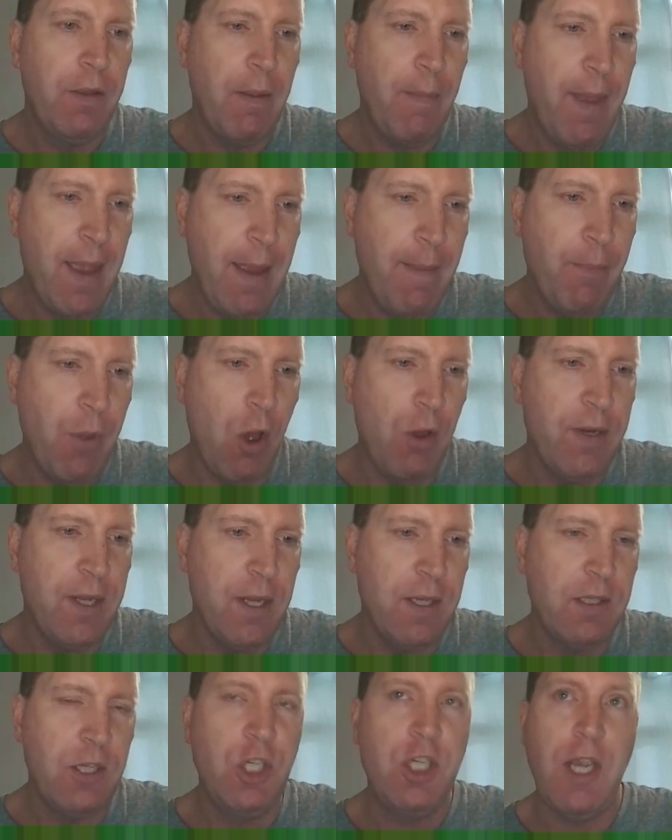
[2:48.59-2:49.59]
the main
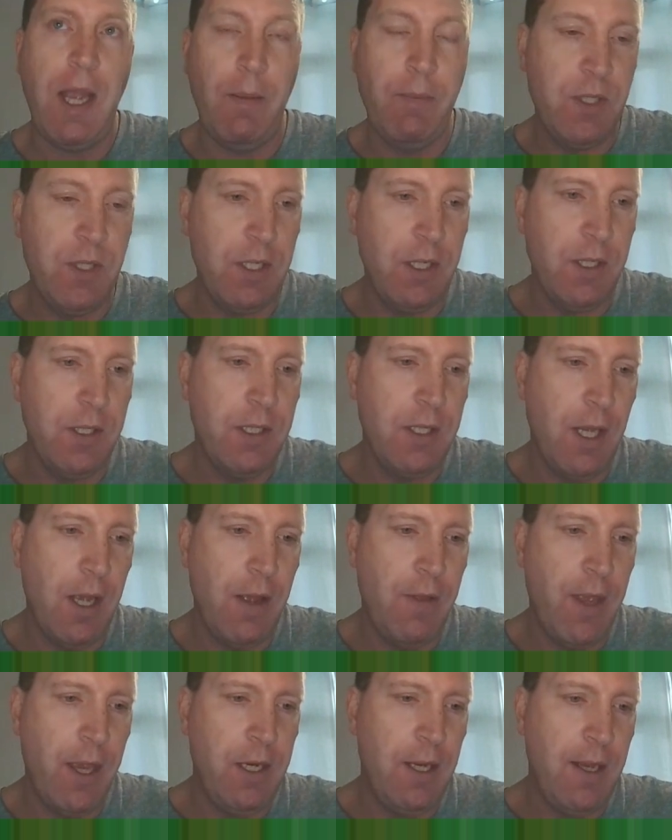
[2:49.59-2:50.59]
bodies, the chapters,
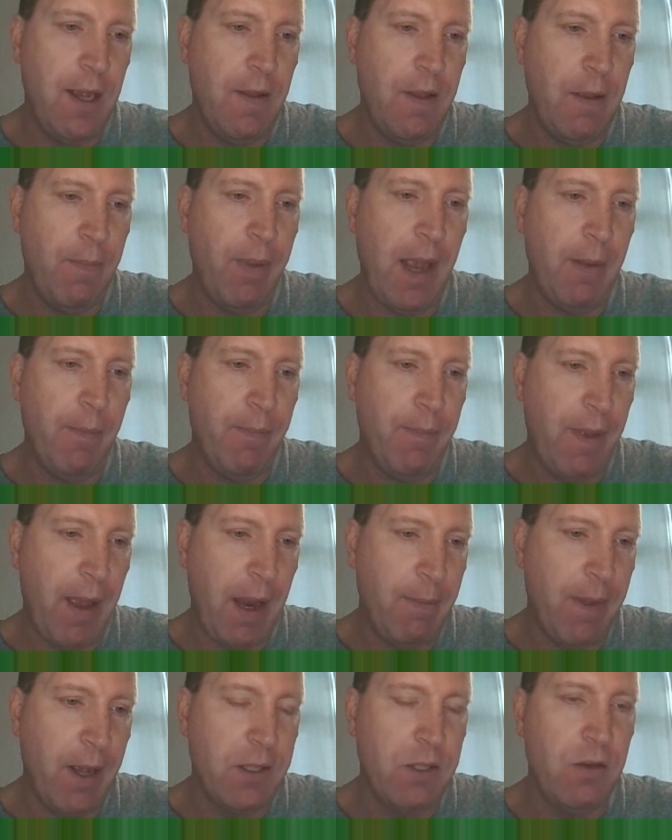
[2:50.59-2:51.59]
and then you get the
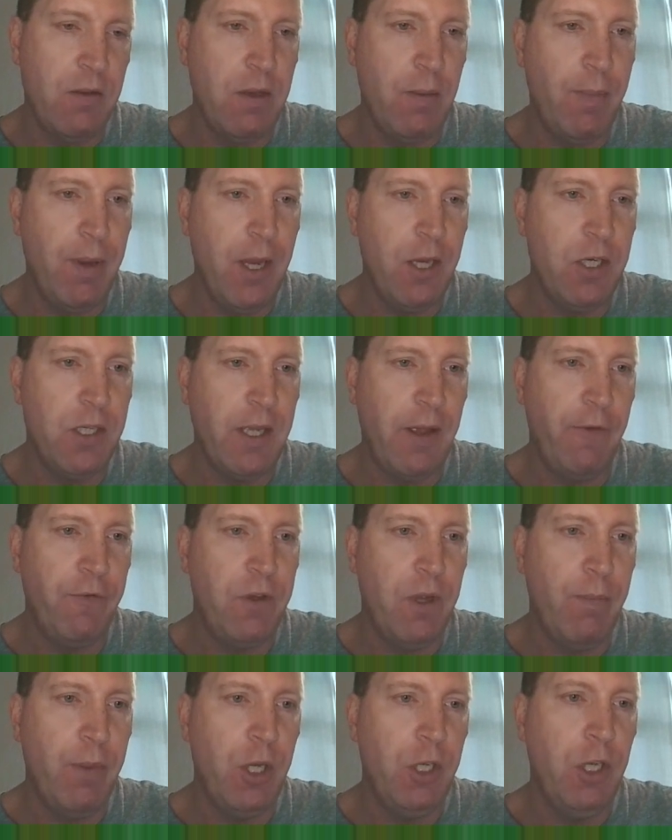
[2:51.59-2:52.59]
back matter in the pages after.